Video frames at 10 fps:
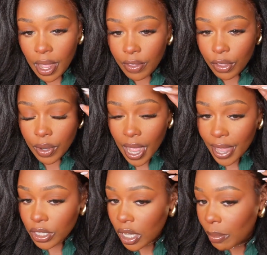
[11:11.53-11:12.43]
The unit
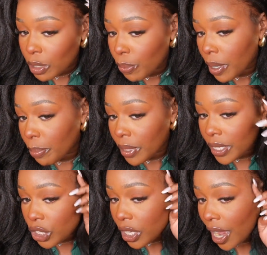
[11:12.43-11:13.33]
actually comes
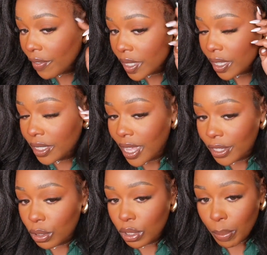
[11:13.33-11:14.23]
pre-bleached and everything like
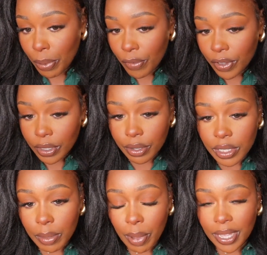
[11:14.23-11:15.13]
that, so it's a perfect
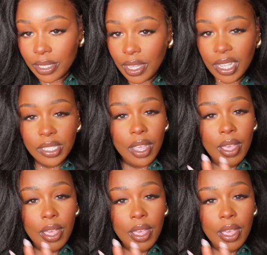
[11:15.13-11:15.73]
13x6.